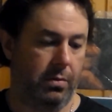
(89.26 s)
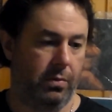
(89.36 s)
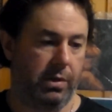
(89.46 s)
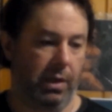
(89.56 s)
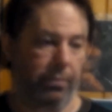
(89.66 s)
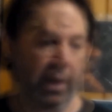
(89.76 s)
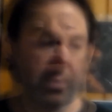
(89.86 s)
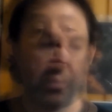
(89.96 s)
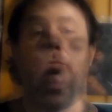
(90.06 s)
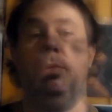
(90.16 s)
I believe it was
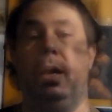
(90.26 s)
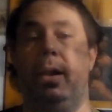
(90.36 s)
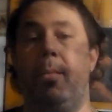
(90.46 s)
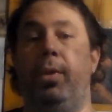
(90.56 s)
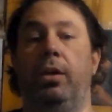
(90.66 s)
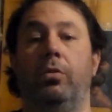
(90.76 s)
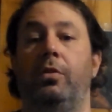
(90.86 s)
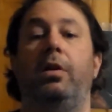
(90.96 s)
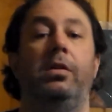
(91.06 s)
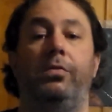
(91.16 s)
Iran. He
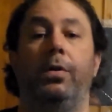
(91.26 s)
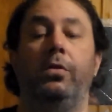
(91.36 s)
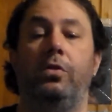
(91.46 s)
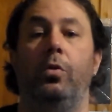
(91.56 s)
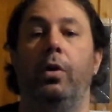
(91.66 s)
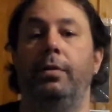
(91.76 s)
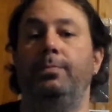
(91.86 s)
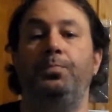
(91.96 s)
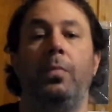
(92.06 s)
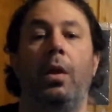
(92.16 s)
goes on his first tour.